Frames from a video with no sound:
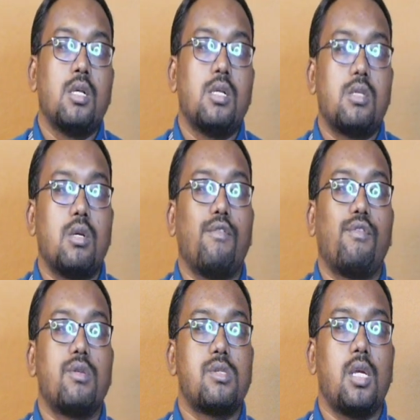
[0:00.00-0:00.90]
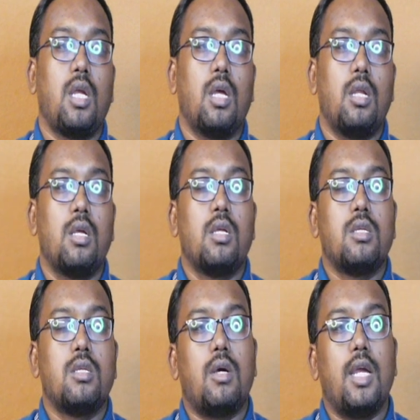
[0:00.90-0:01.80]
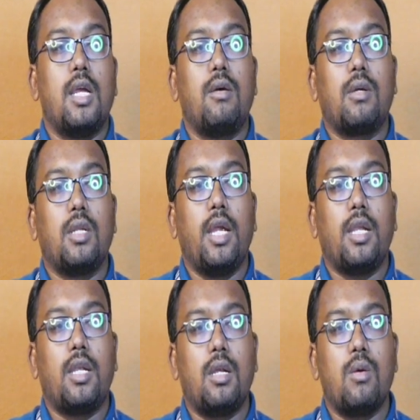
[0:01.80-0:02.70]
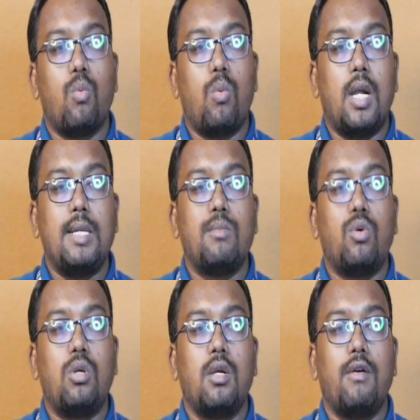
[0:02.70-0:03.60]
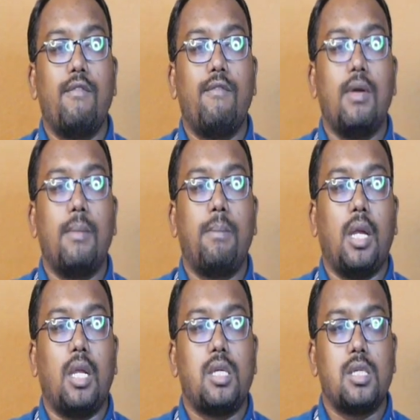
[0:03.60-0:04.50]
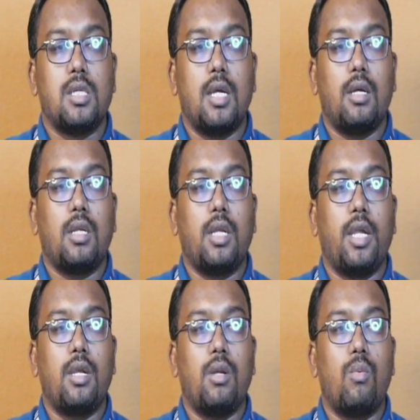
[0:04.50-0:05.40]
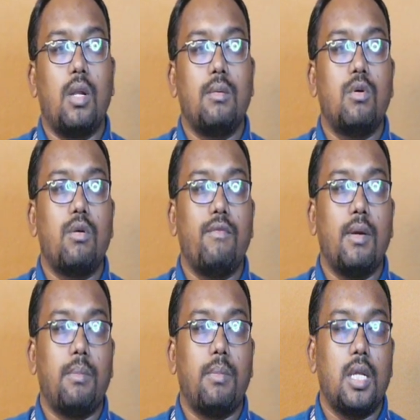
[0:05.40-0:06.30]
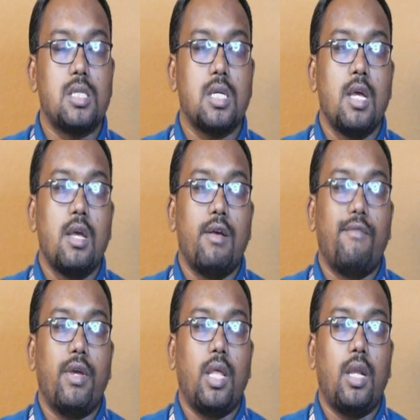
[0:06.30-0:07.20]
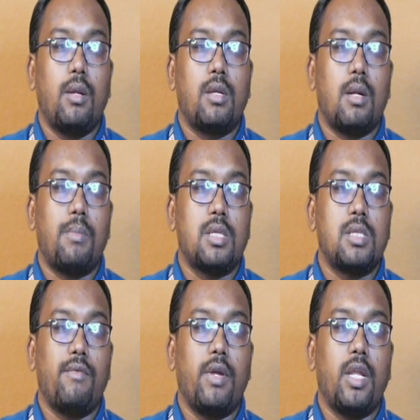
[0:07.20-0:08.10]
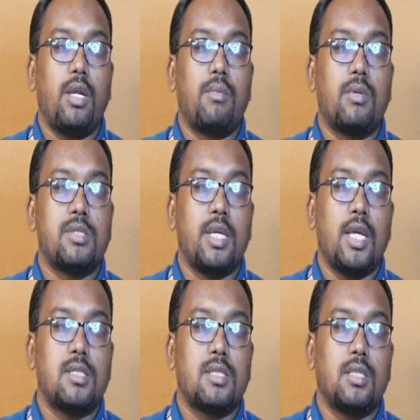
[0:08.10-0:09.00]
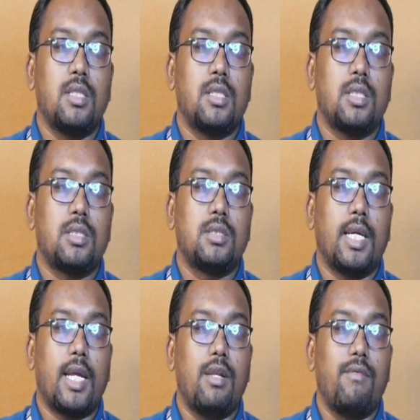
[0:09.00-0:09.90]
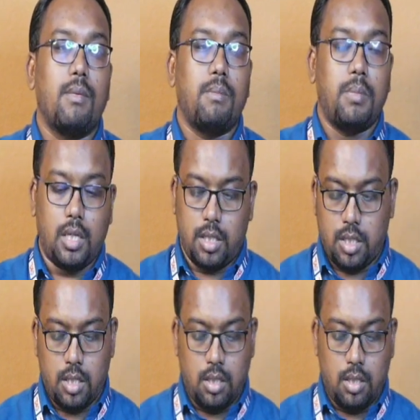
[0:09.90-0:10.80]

So if you see here, so I have created one more web page. I created one more web page where it says this is second web page.